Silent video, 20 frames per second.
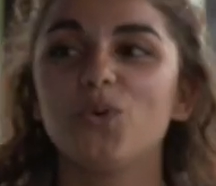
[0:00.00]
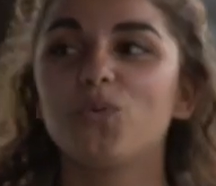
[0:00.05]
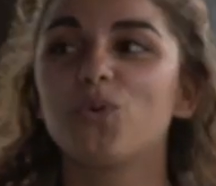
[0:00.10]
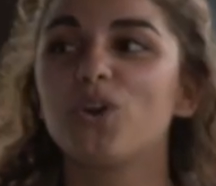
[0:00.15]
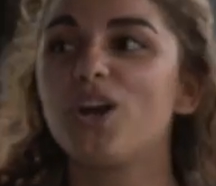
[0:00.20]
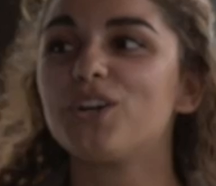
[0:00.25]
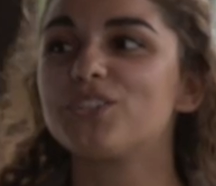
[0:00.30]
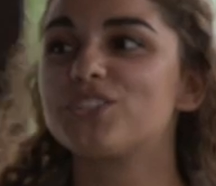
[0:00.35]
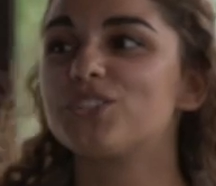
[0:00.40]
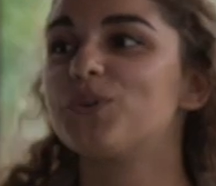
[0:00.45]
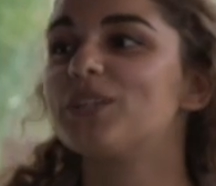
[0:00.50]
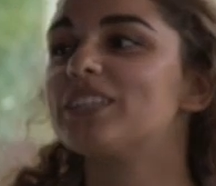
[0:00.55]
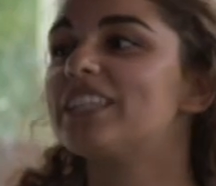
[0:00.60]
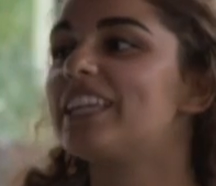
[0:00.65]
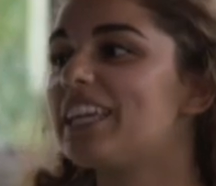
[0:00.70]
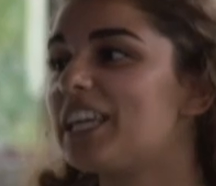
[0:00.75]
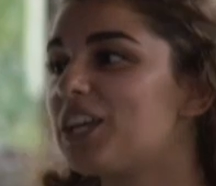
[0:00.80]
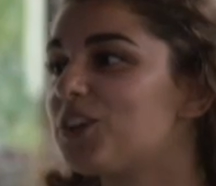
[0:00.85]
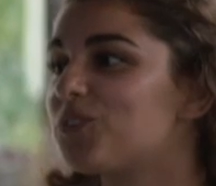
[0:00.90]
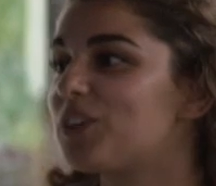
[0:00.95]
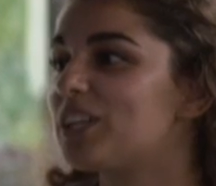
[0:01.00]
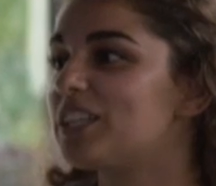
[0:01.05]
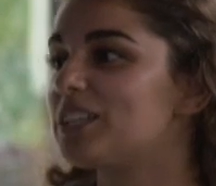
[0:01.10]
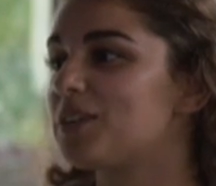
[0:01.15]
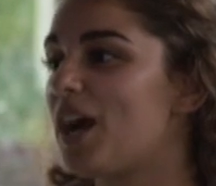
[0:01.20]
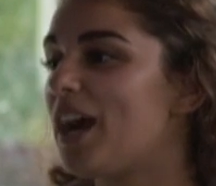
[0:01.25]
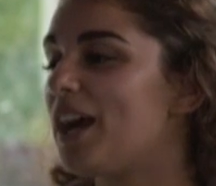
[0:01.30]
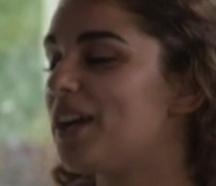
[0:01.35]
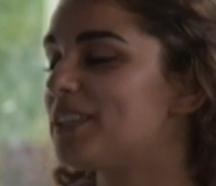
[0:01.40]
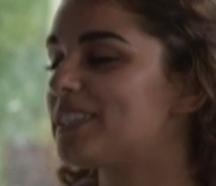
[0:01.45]
We're also a
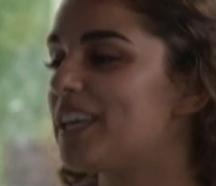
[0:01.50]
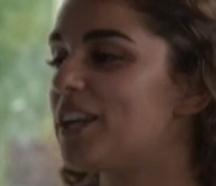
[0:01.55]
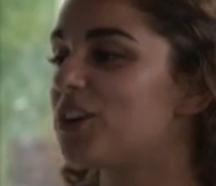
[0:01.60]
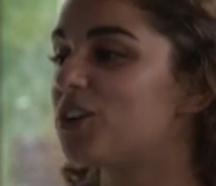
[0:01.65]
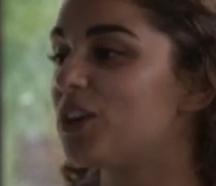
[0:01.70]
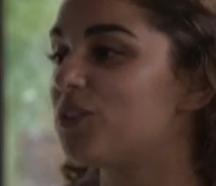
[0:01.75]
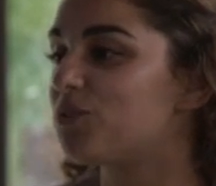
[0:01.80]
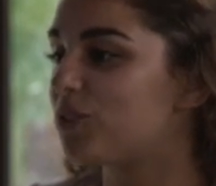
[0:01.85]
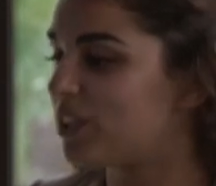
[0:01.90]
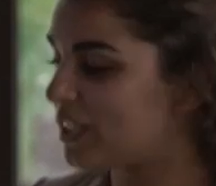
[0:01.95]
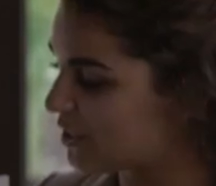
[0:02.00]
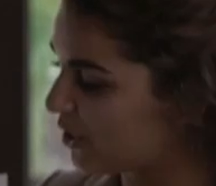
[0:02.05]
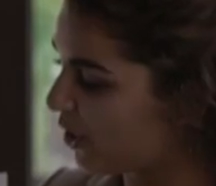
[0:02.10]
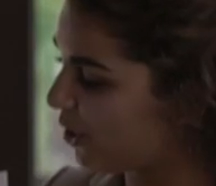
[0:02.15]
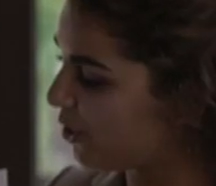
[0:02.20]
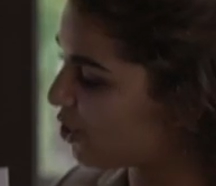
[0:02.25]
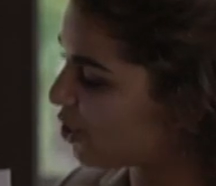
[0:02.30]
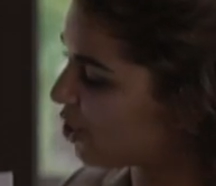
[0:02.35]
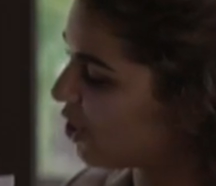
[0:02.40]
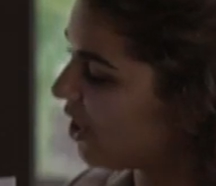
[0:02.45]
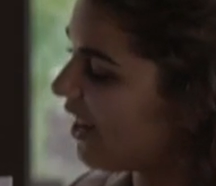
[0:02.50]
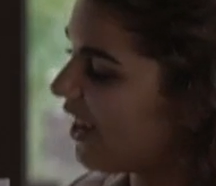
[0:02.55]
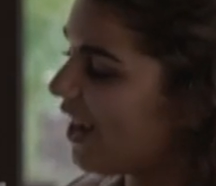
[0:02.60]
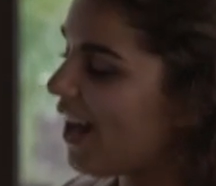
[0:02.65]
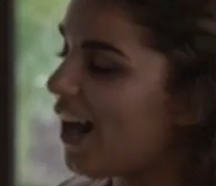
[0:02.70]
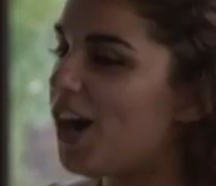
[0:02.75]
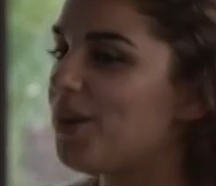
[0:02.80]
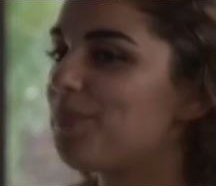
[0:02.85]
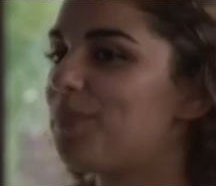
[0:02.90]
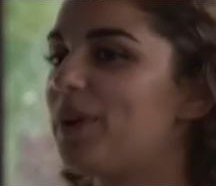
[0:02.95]
leading uh, center in research.
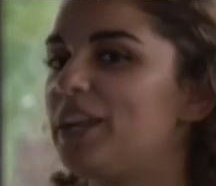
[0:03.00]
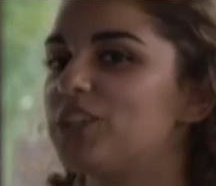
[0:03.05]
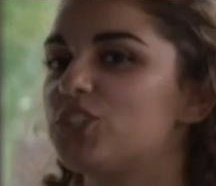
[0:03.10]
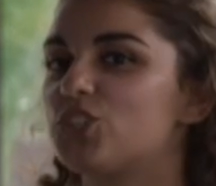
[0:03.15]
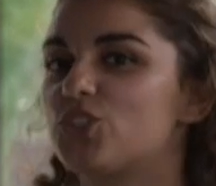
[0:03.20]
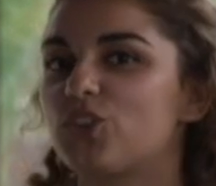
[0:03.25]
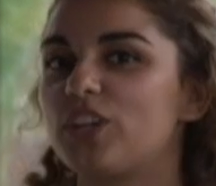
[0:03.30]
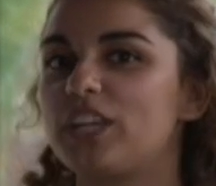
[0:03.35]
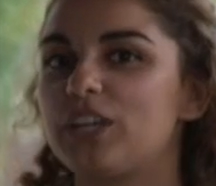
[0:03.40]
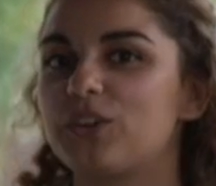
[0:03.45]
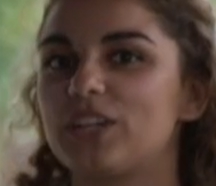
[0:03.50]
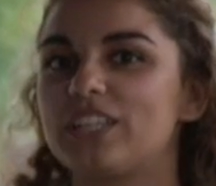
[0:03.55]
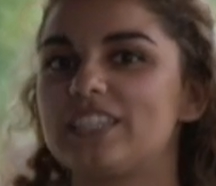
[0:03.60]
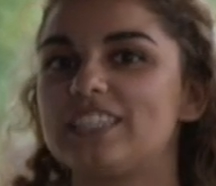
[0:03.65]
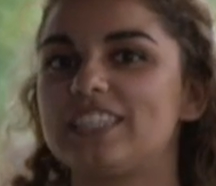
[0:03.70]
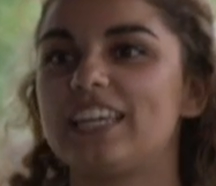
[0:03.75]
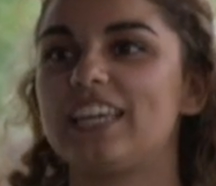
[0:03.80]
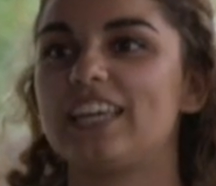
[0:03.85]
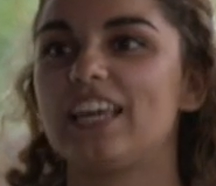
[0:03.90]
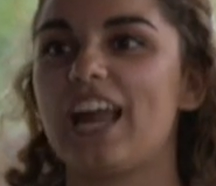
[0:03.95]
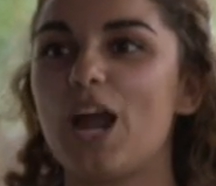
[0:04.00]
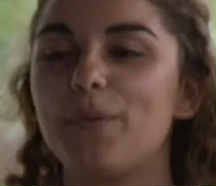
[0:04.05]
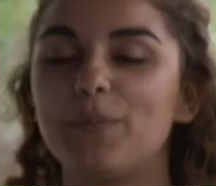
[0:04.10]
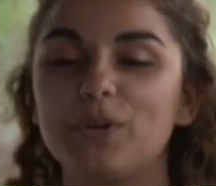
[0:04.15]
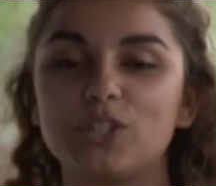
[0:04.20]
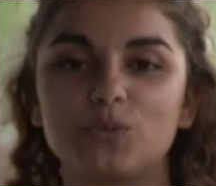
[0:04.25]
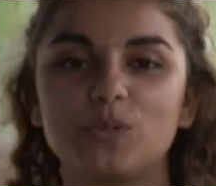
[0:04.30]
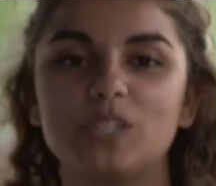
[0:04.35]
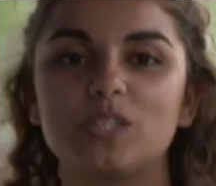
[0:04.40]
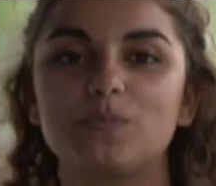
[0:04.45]
On page three, you can see how
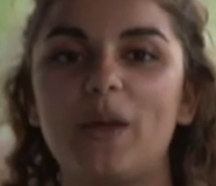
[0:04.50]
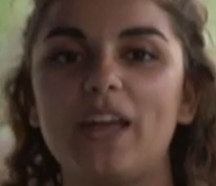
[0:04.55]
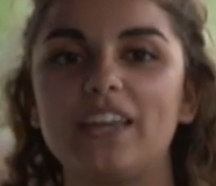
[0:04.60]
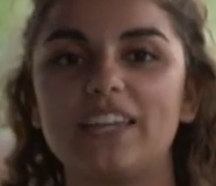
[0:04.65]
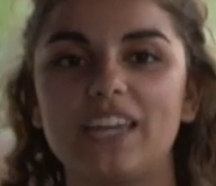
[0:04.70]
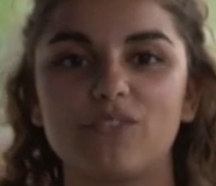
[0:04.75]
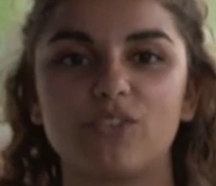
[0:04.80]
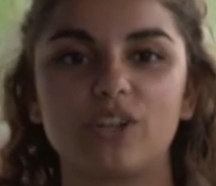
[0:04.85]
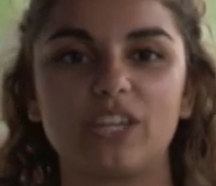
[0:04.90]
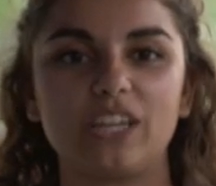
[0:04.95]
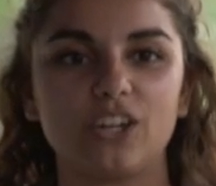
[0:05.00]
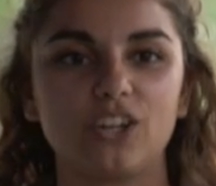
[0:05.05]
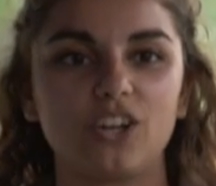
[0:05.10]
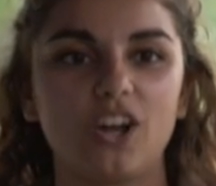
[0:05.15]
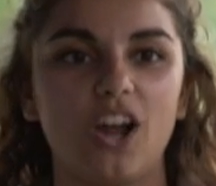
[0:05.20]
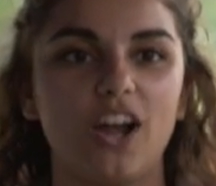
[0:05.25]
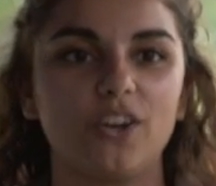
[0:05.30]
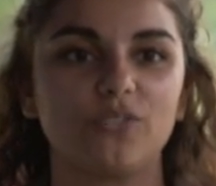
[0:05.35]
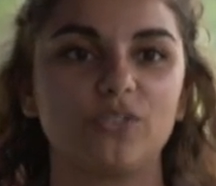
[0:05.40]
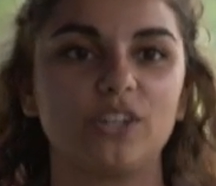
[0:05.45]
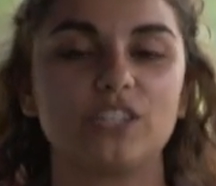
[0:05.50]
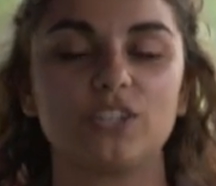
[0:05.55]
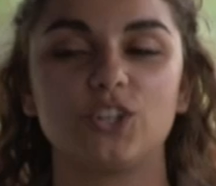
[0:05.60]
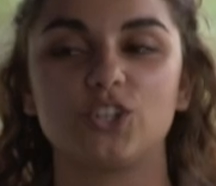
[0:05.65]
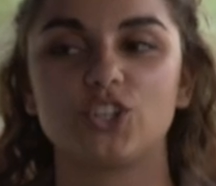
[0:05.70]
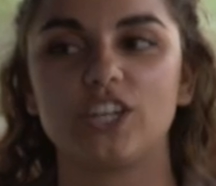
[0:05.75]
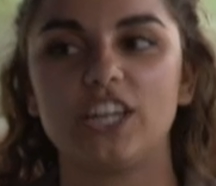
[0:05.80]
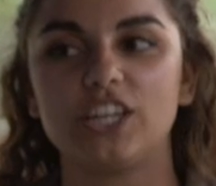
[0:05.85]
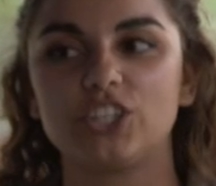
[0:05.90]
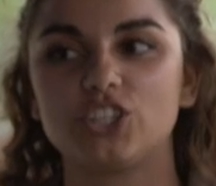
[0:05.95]
much we spend every year on
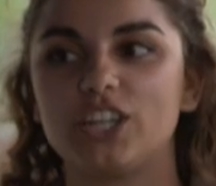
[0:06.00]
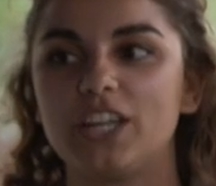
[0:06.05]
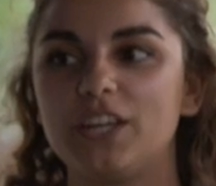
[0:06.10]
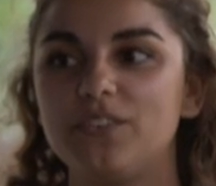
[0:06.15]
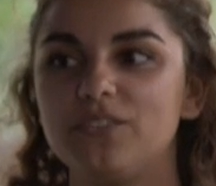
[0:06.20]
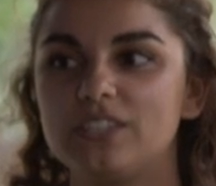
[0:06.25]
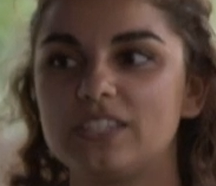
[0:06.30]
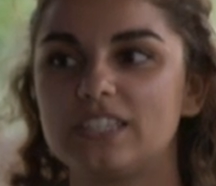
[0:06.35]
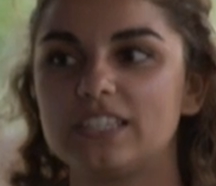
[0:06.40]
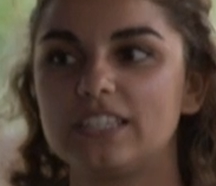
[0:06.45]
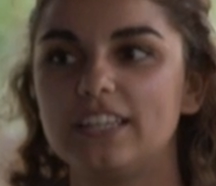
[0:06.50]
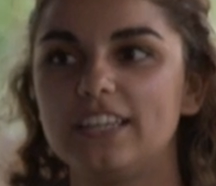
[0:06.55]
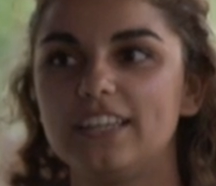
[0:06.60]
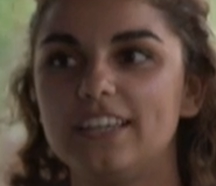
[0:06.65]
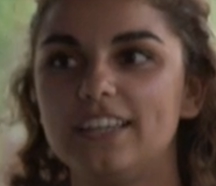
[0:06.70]
research initiatives.